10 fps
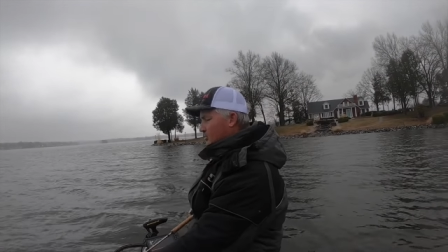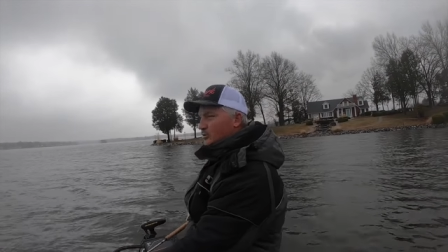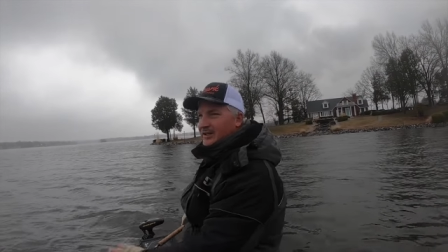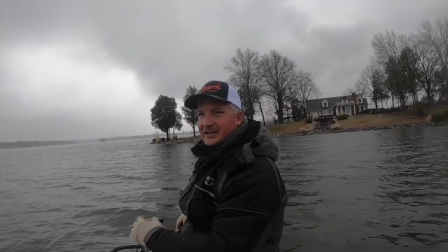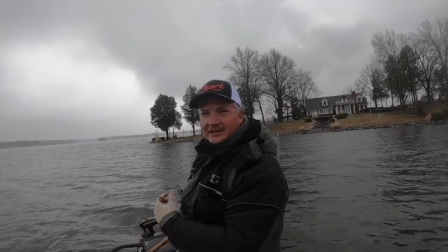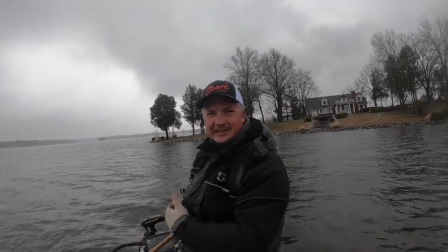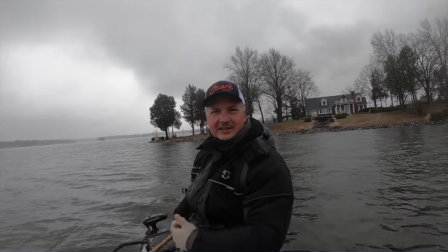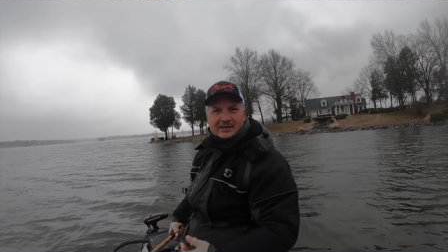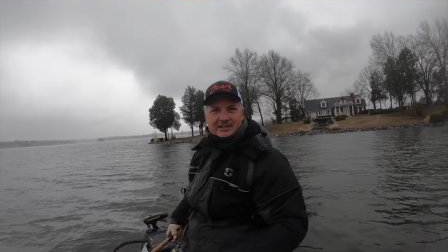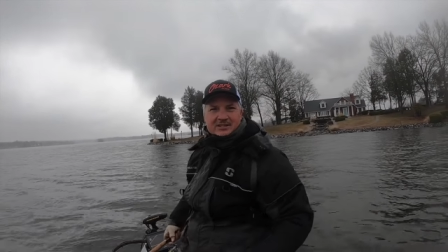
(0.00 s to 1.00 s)
do get a
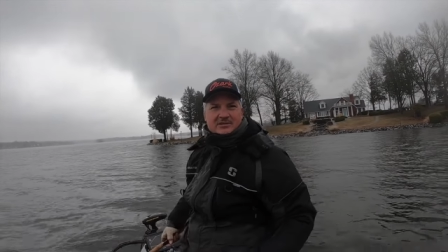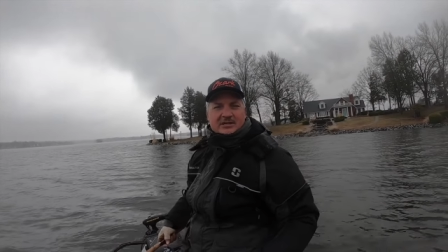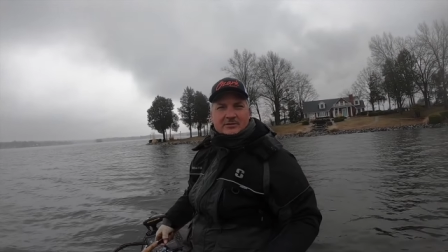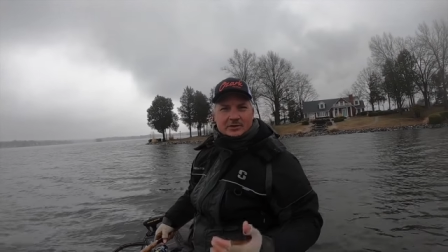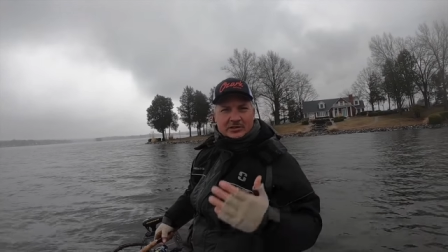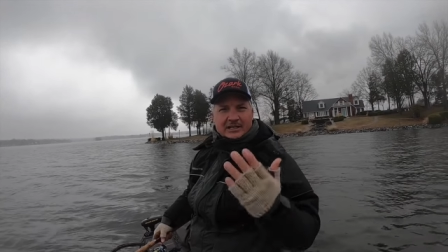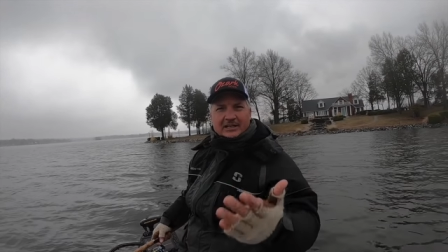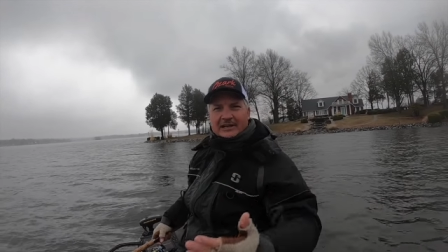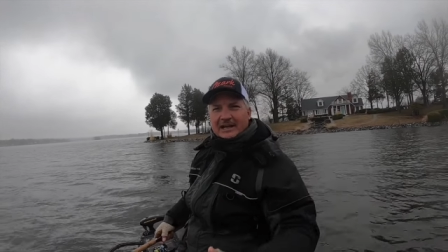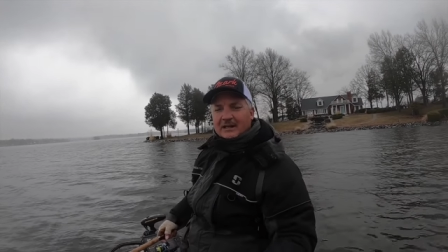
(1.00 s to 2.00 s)
glare on these screens when you're
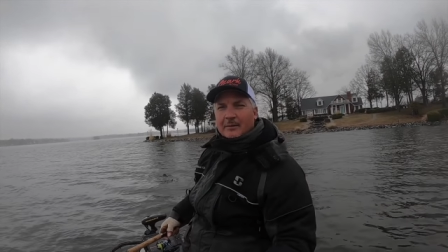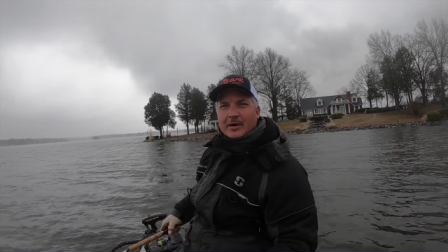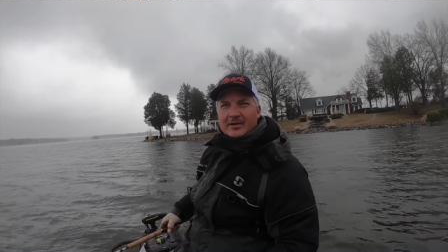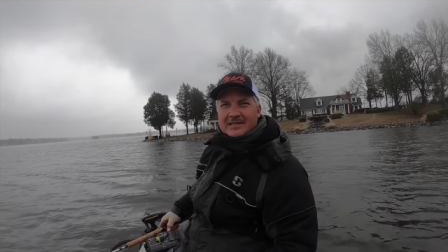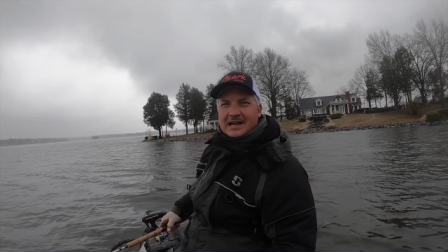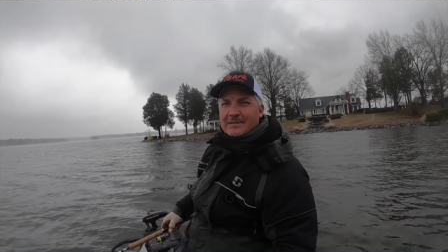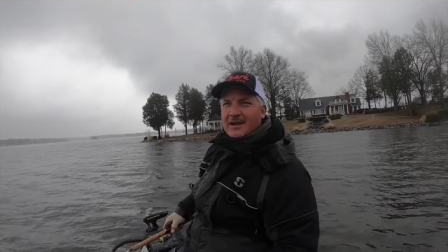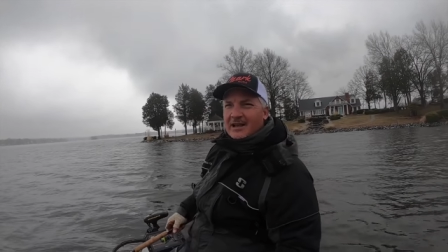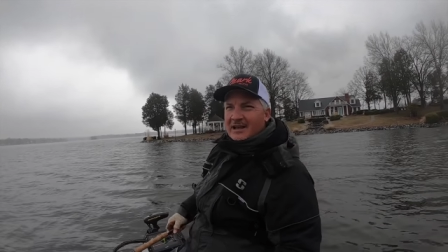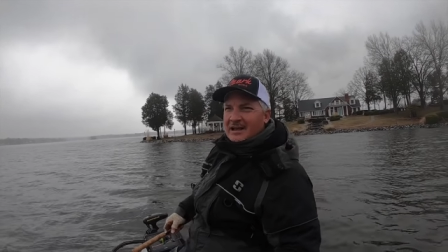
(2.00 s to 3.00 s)
staring down them all the time.
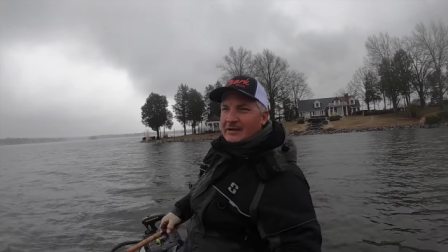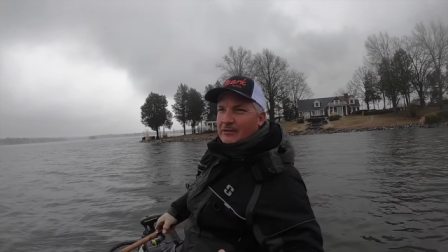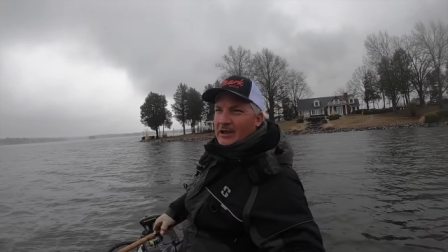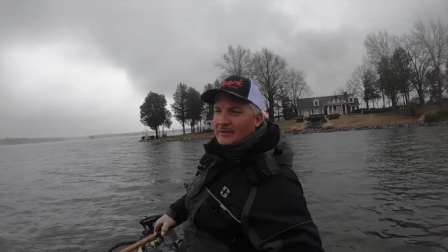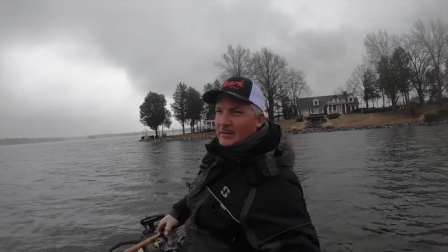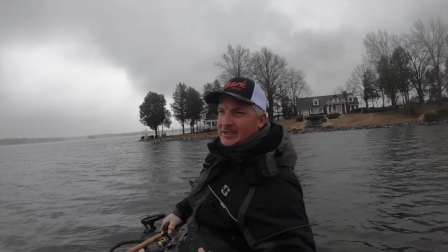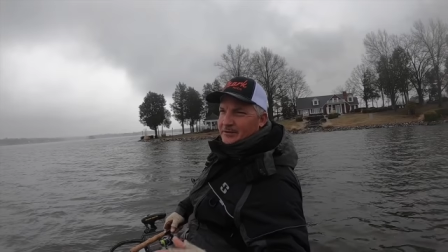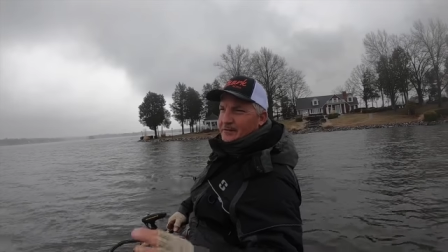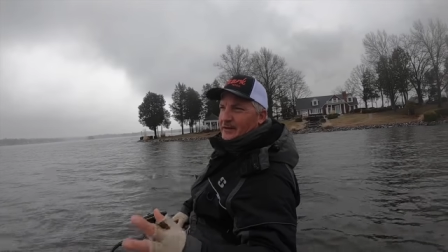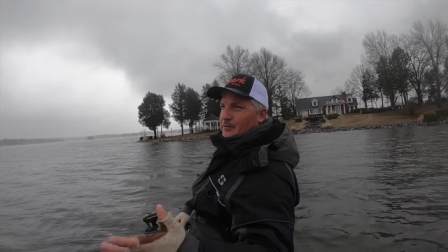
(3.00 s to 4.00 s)
If you have a bunch
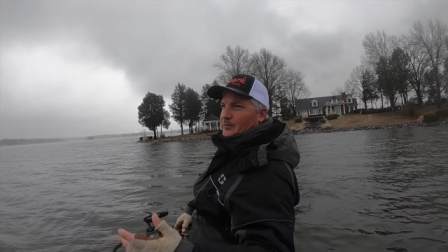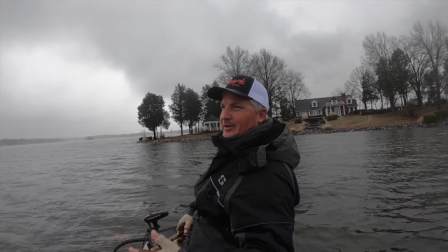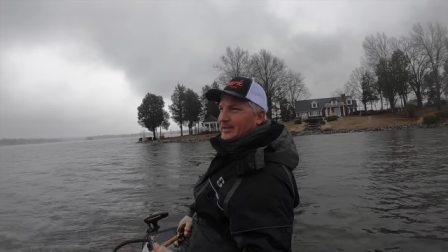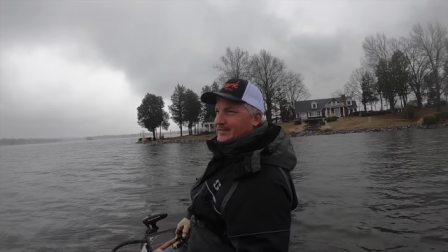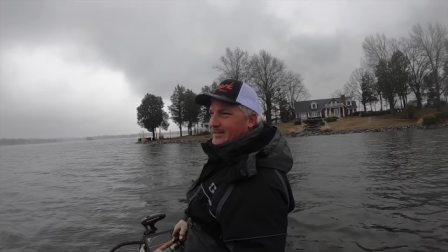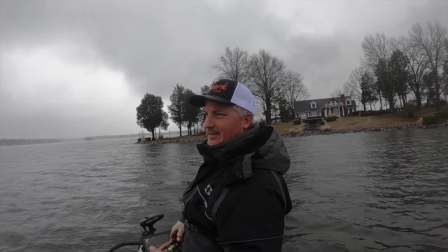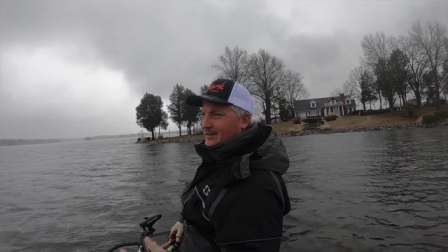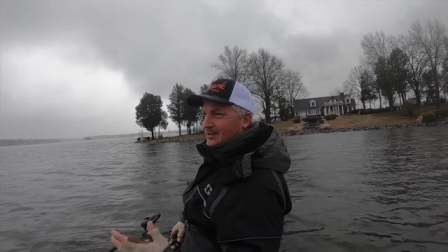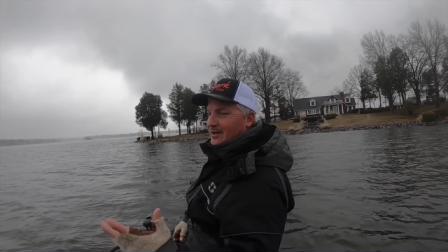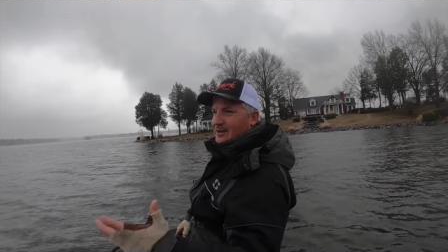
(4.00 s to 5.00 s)
of fingerprints
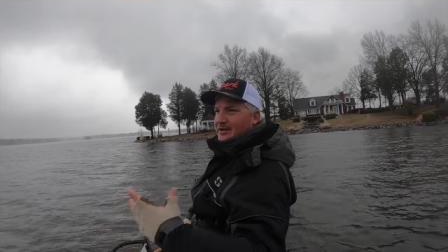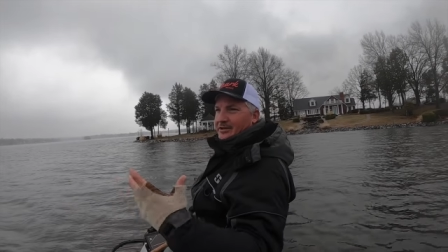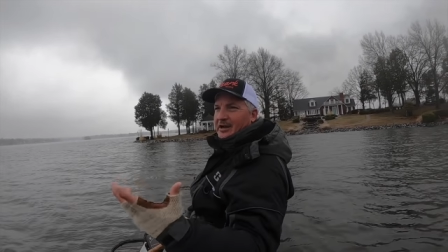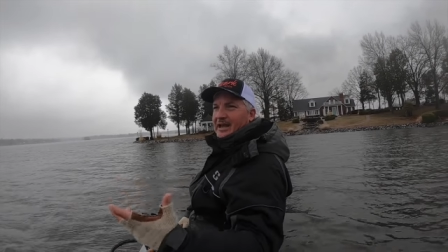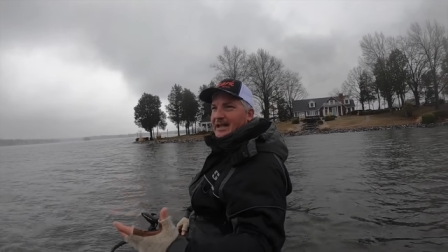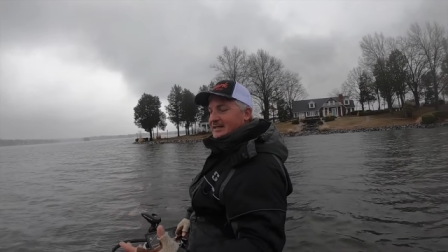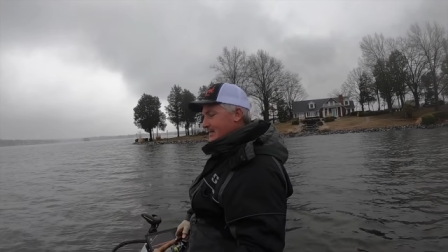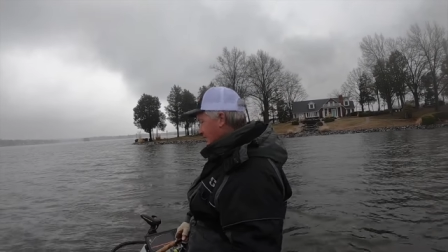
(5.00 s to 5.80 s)
and guck on your hands,